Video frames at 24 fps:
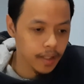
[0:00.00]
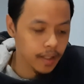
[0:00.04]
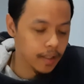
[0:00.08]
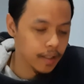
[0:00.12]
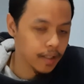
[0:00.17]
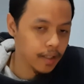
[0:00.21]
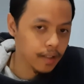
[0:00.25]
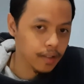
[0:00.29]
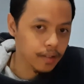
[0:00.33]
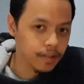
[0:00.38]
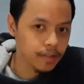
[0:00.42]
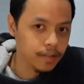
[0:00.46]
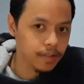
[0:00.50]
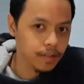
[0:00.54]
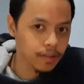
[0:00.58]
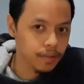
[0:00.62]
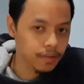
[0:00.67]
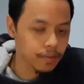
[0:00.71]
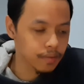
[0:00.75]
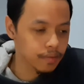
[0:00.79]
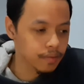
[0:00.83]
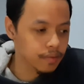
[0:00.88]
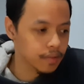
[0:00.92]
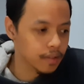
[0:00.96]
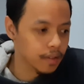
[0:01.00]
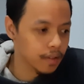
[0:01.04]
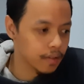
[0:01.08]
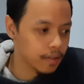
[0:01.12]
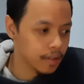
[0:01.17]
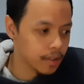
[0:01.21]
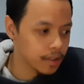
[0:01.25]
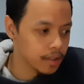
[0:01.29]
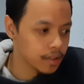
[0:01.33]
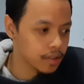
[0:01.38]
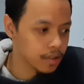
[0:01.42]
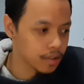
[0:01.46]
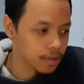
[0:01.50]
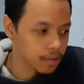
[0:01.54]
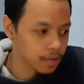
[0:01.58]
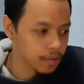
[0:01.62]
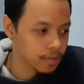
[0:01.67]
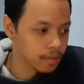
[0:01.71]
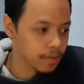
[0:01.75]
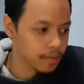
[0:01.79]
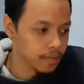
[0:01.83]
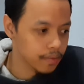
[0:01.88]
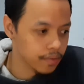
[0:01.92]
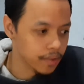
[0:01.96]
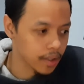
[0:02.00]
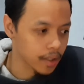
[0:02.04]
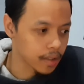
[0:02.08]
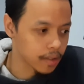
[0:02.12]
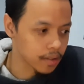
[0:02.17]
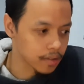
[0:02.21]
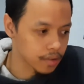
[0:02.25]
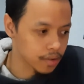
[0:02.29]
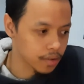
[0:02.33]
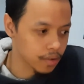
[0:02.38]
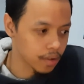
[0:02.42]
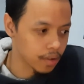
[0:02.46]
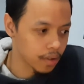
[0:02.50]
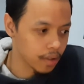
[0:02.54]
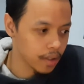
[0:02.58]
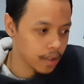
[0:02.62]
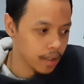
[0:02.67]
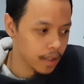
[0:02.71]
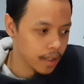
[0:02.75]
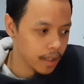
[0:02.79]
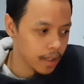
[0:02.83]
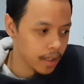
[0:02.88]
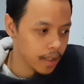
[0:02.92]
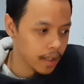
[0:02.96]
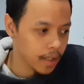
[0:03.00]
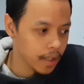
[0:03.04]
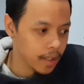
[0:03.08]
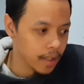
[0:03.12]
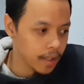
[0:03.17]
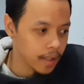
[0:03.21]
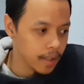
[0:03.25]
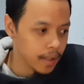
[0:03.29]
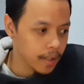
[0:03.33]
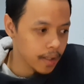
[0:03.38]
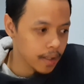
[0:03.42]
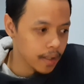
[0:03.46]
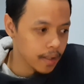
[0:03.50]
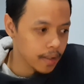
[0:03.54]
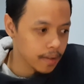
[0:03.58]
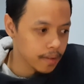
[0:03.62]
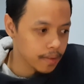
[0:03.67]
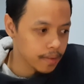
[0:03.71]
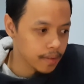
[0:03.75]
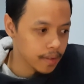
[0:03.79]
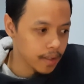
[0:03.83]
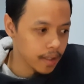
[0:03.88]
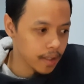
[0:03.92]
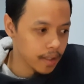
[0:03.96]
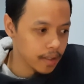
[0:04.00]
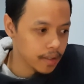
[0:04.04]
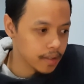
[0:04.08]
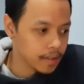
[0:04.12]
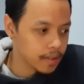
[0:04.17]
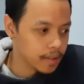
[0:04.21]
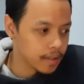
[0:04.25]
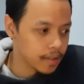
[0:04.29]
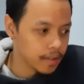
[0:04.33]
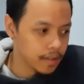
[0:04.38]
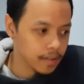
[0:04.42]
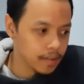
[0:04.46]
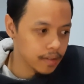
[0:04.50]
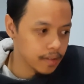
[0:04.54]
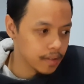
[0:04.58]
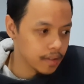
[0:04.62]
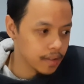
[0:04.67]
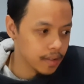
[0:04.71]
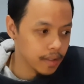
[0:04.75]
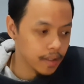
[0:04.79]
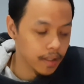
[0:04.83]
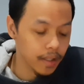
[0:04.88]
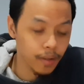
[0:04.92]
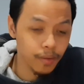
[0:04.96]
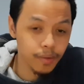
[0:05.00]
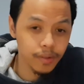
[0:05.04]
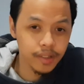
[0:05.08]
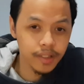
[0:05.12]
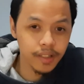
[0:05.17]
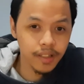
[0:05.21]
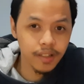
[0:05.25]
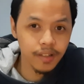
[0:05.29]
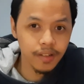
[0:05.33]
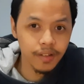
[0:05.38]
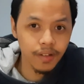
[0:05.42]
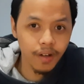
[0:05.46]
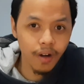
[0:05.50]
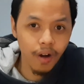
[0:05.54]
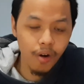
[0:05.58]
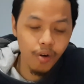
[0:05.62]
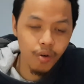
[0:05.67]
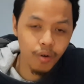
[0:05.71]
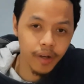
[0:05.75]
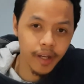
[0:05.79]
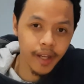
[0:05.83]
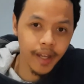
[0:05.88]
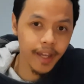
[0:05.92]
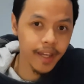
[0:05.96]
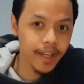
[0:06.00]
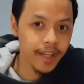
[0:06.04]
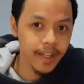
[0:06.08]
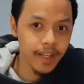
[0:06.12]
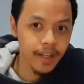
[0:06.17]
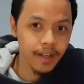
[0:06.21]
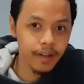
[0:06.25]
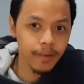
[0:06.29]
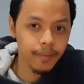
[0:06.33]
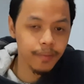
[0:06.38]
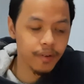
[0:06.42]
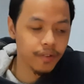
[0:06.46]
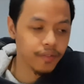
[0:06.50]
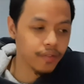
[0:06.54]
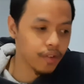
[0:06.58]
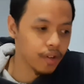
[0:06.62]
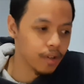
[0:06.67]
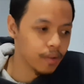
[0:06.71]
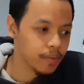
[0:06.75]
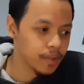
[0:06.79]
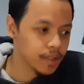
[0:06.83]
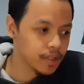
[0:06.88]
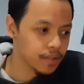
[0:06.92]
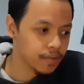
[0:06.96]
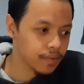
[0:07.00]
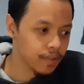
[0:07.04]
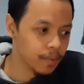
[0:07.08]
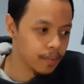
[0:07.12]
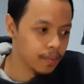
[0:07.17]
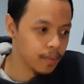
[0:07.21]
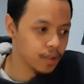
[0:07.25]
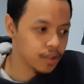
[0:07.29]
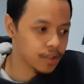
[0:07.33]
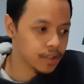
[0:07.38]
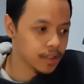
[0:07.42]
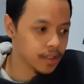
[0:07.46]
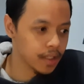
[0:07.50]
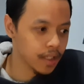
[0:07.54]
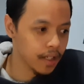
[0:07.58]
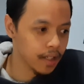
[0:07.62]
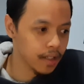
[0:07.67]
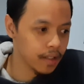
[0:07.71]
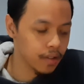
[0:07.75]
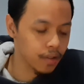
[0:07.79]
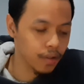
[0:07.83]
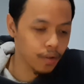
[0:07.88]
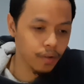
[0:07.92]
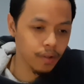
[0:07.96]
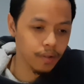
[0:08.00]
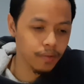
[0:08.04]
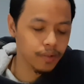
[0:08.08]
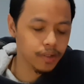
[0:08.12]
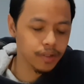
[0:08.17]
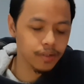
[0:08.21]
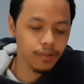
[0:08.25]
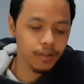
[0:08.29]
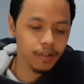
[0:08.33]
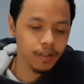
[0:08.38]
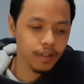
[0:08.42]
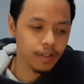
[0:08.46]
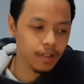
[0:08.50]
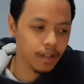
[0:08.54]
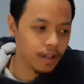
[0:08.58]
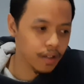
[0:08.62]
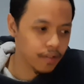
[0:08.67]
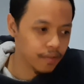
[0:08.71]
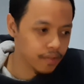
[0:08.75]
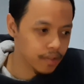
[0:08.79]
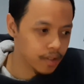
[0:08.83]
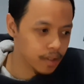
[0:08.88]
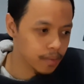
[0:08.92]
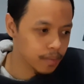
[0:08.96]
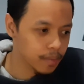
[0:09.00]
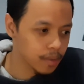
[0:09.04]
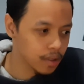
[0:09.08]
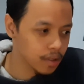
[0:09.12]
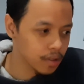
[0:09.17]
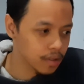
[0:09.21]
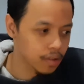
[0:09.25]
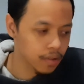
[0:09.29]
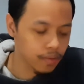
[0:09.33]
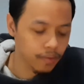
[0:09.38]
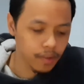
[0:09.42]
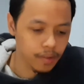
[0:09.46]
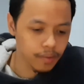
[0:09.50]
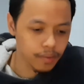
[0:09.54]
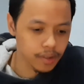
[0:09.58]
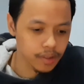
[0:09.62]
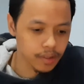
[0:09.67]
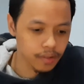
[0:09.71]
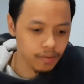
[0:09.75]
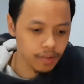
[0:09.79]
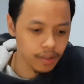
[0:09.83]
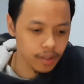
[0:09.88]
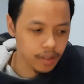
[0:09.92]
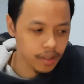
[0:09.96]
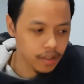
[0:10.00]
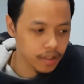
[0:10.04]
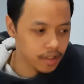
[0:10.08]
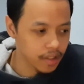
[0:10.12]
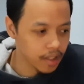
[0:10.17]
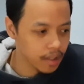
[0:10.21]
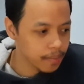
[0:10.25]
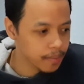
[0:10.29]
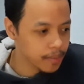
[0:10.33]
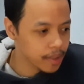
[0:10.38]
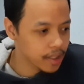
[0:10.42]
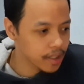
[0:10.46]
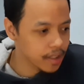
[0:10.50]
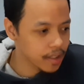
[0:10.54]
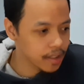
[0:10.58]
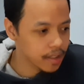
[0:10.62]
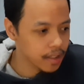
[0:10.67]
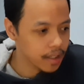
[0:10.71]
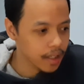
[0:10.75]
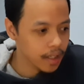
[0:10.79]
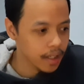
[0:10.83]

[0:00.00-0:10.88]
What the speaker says: Yeah, so 3-2 final score. It was an okay performance from both sides. No one was really comfortable, no one was really dominant.